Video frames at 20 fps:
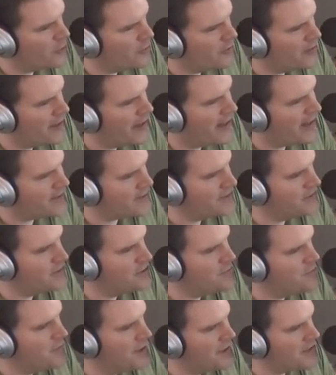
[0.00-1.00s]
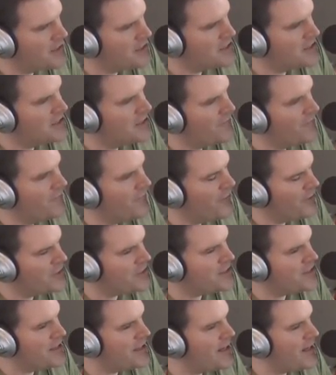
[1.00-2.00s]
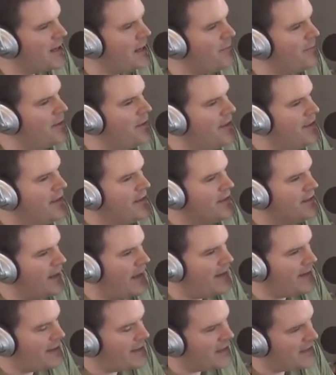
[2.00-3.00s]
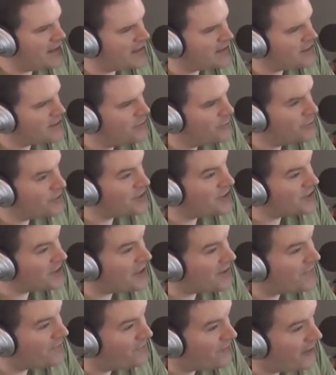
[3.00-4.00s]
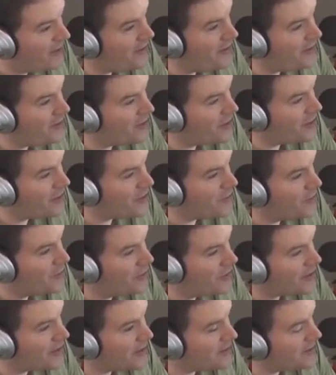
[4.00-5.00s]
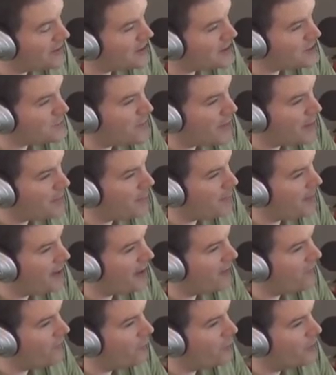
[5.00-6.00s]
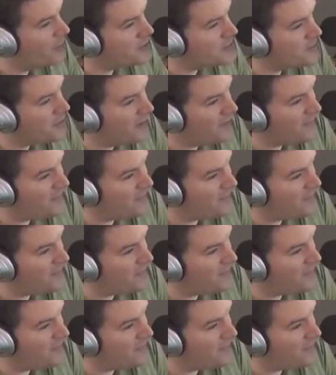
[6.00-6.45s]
notable actors. But this is the first time that it, which is a very long book, I think in its paperback form, it's